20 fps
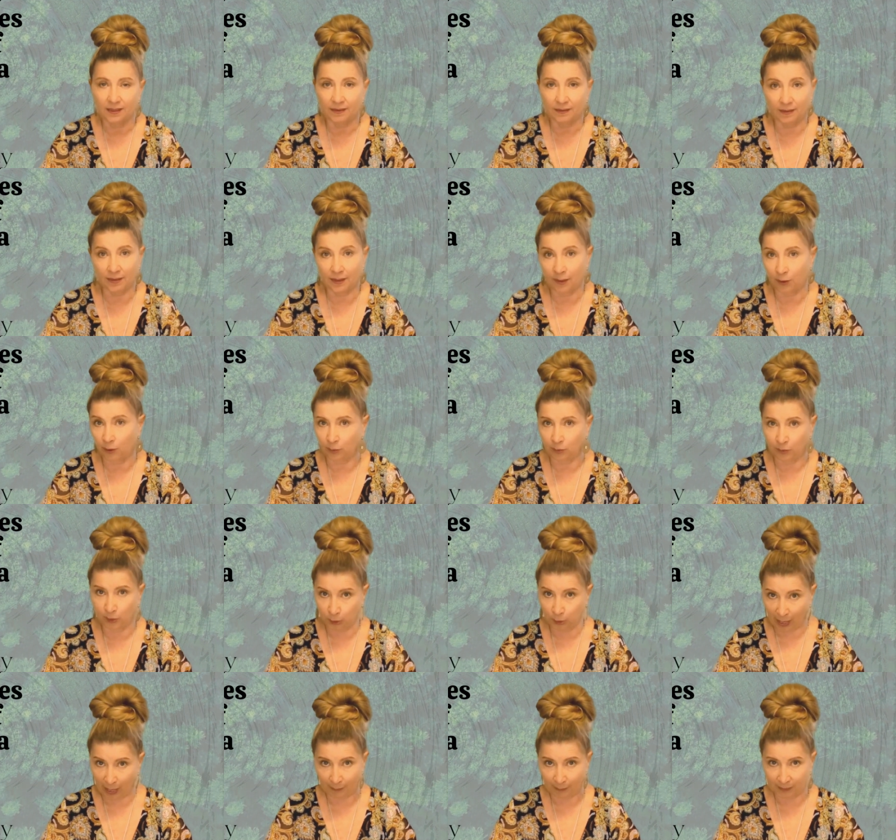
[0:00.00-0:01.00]
no
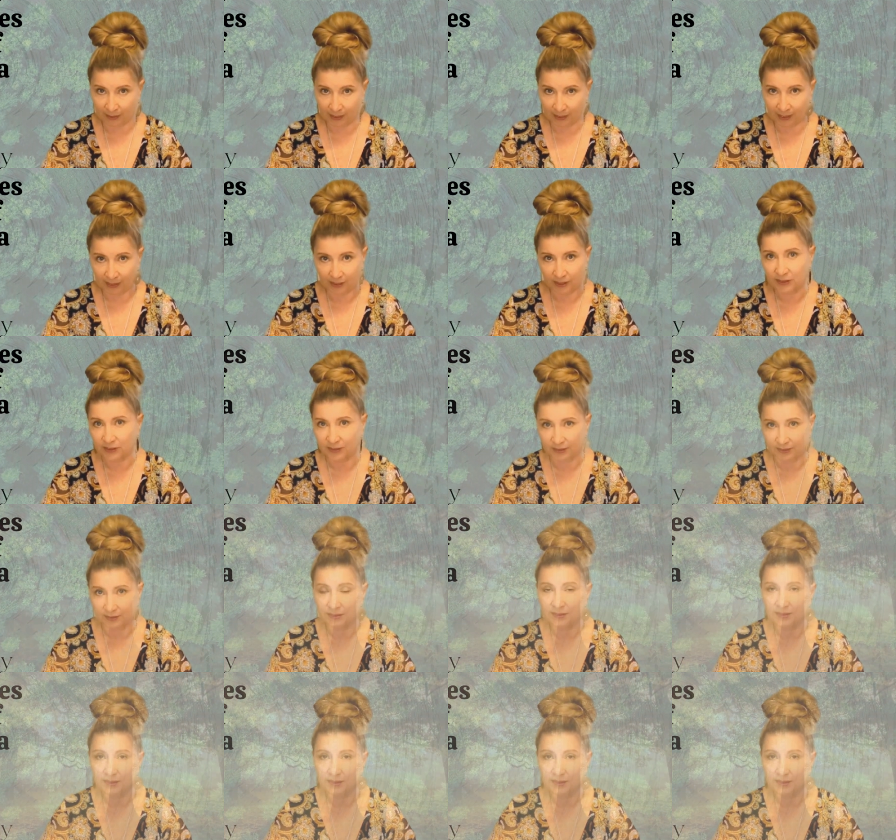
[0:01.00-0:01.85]
new applications.